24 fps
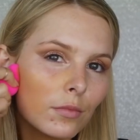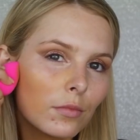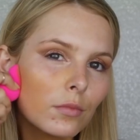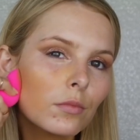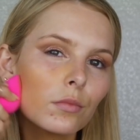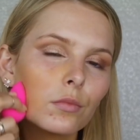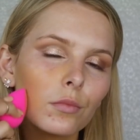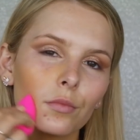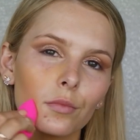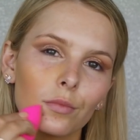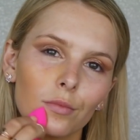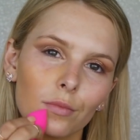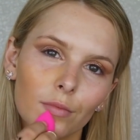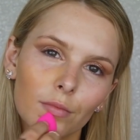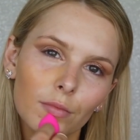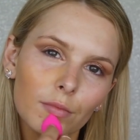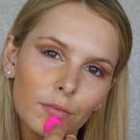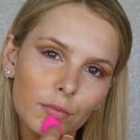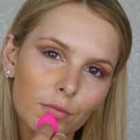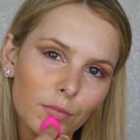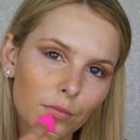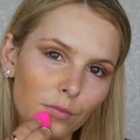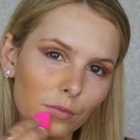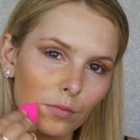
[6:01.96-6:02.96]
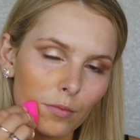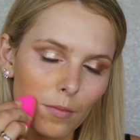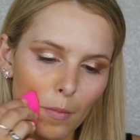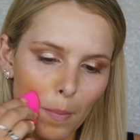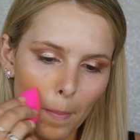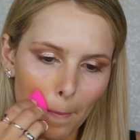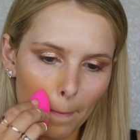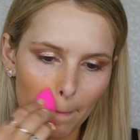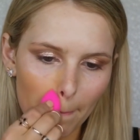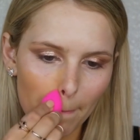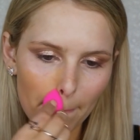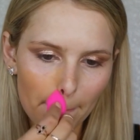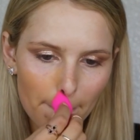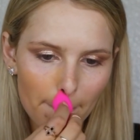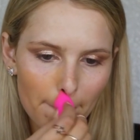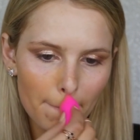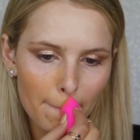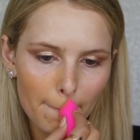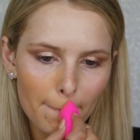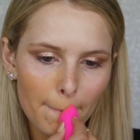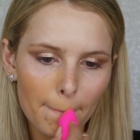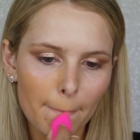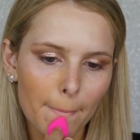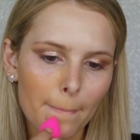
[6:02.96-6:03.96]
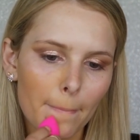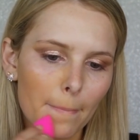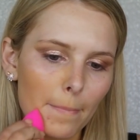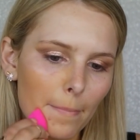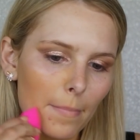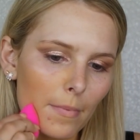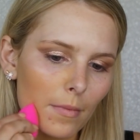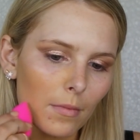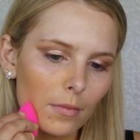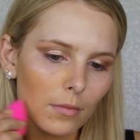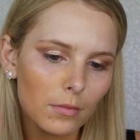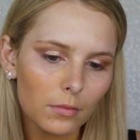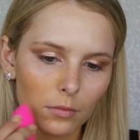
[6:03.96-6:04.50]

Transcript: Nothing is said.